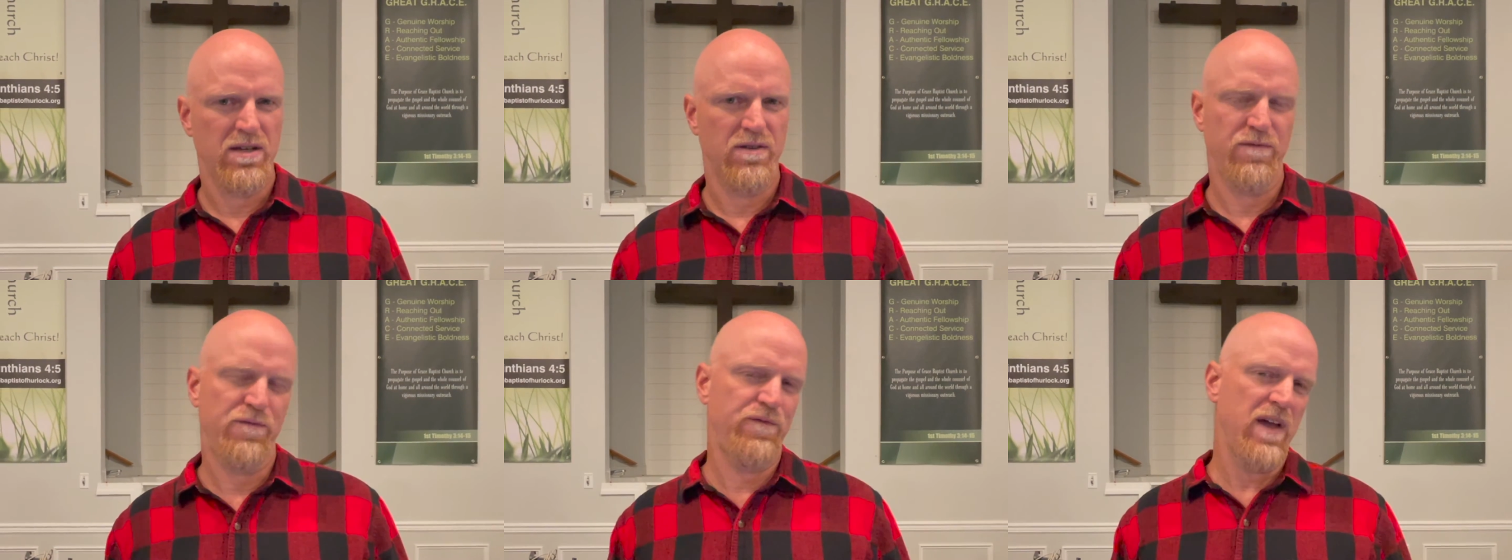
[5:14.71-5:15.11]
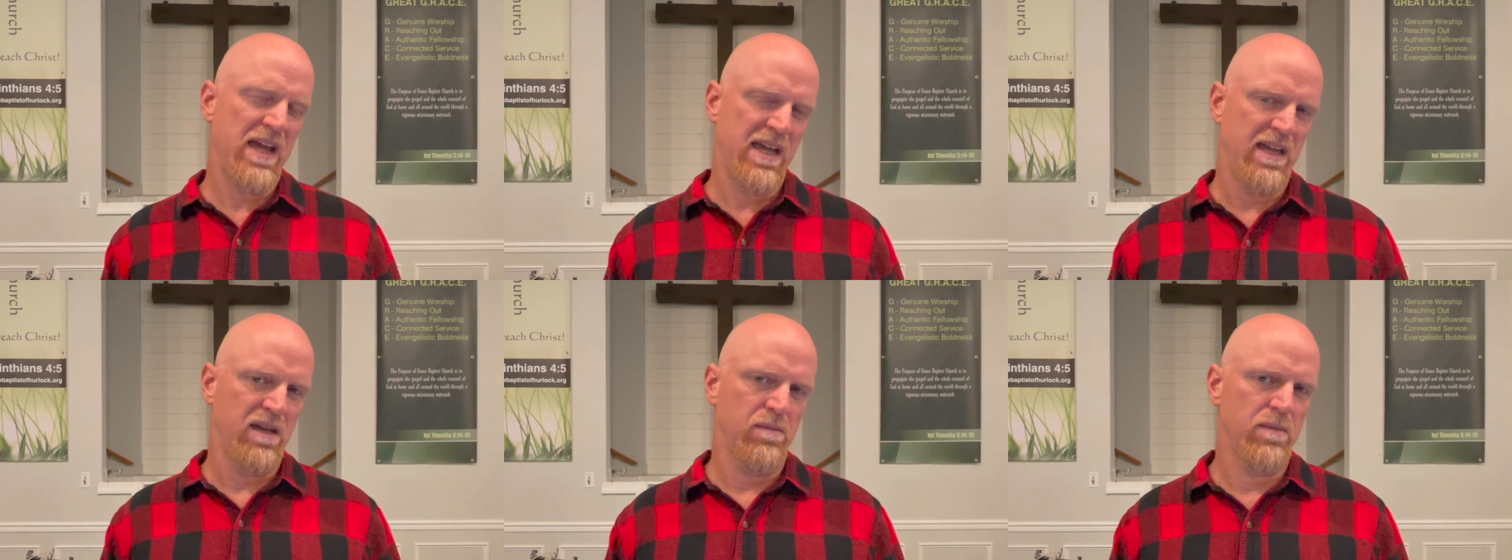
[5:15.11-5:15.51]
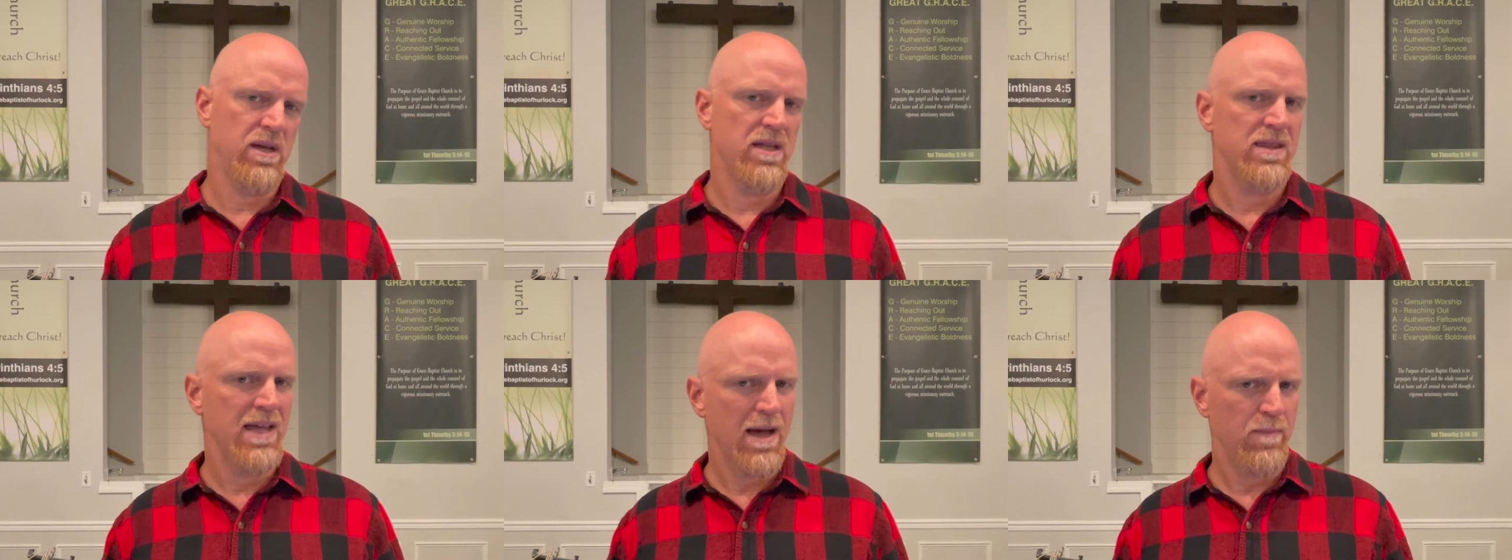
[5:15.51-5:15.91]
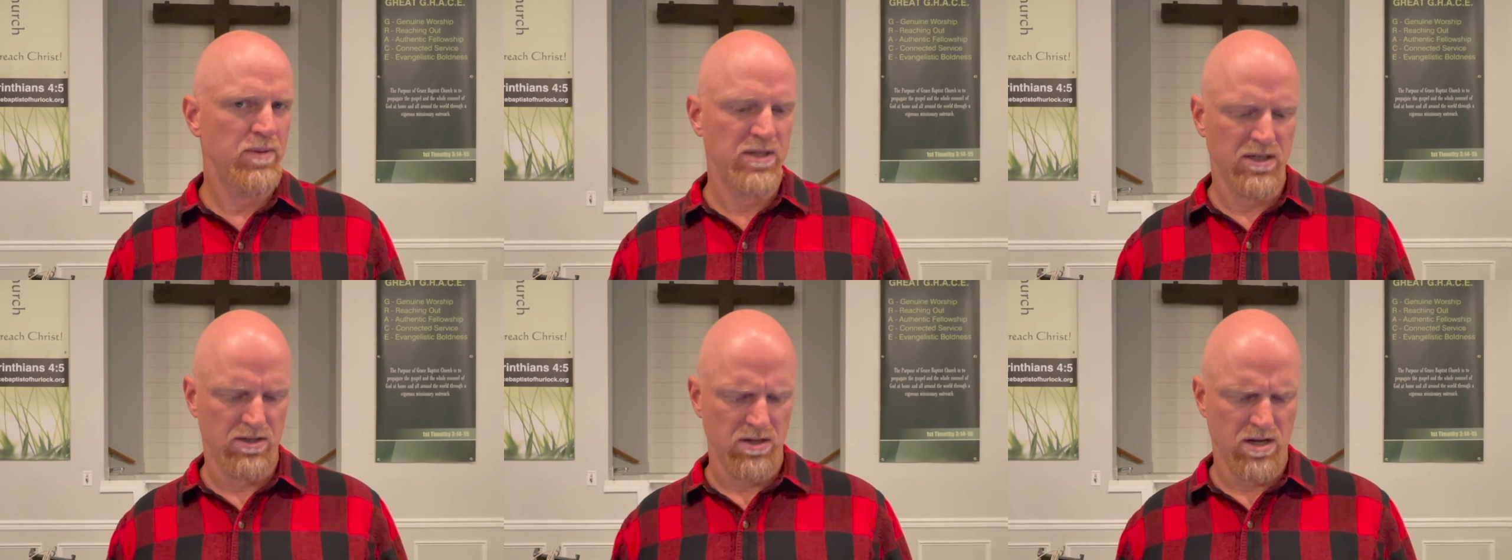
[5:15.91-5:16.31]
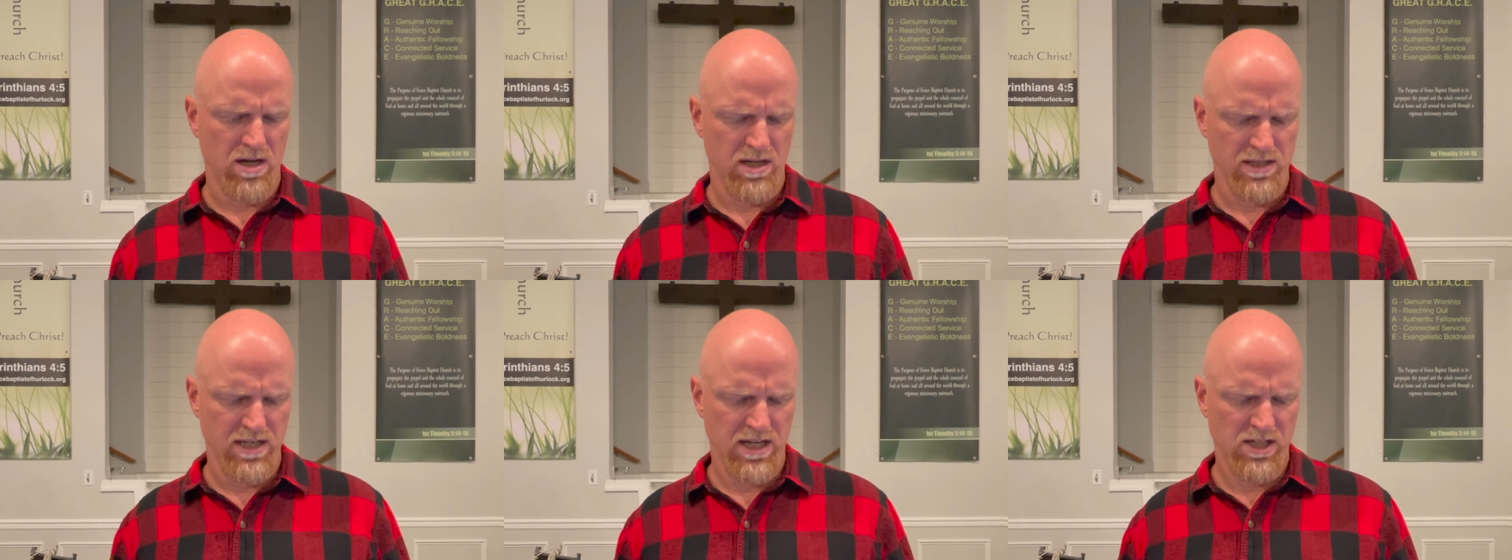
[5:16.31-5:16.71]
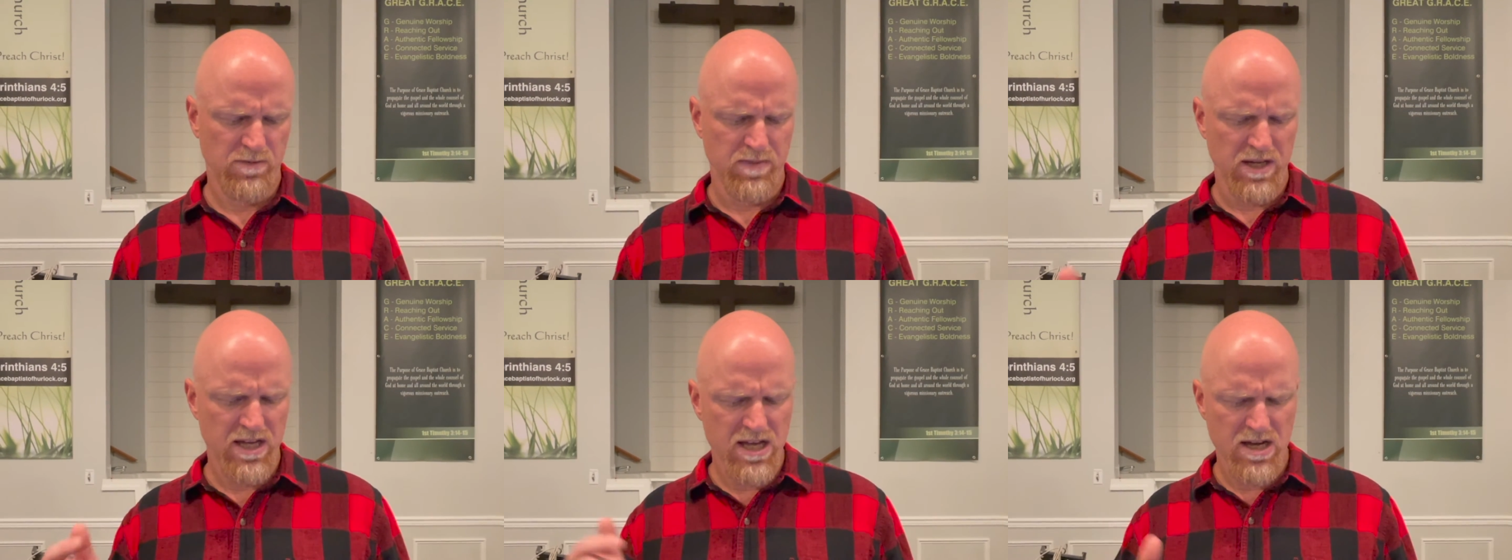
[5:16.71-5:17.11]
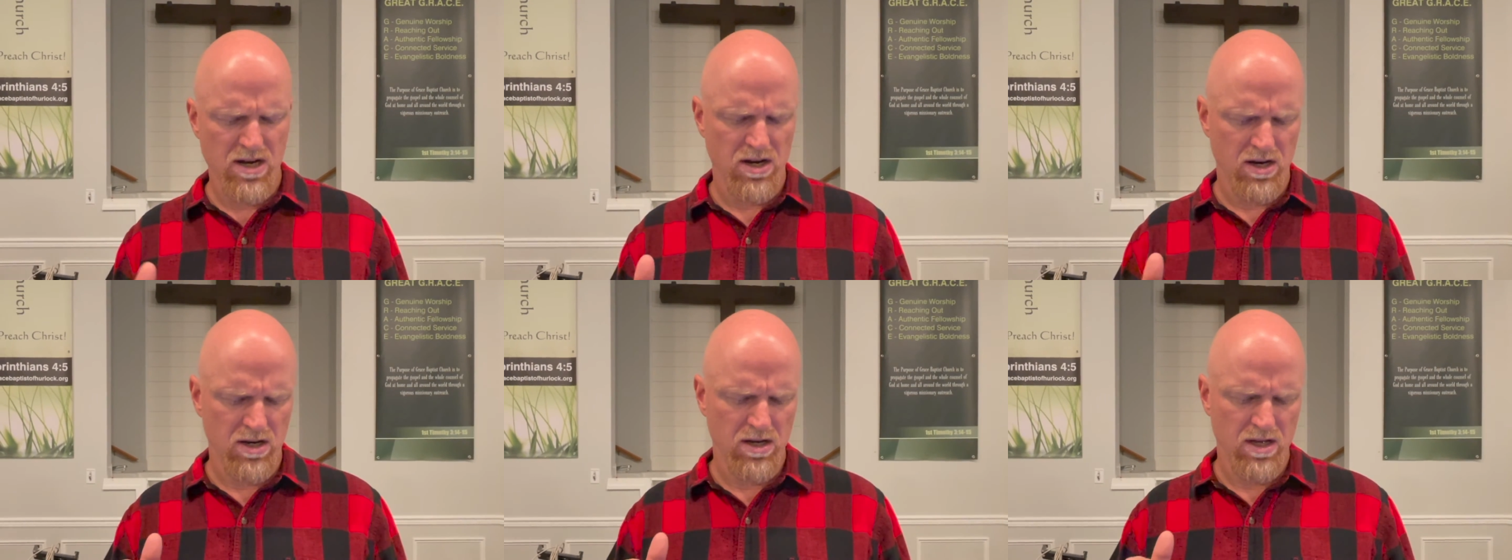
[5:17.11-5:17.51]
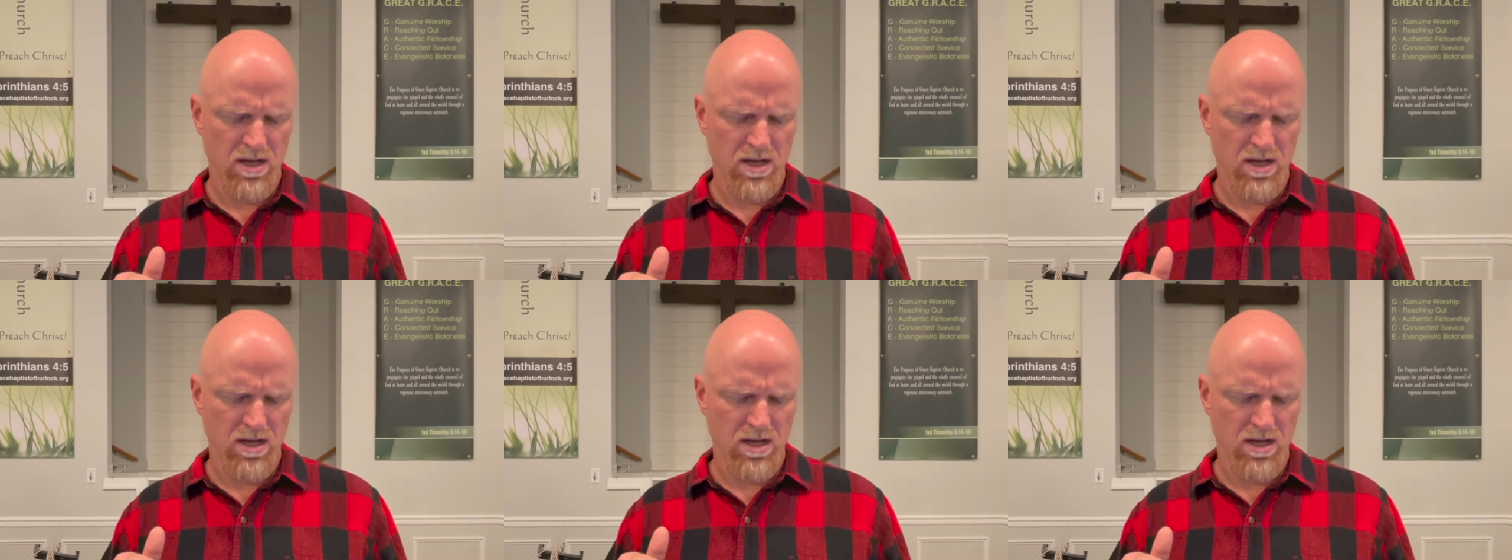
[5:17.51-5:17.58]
fame in that particular context, but here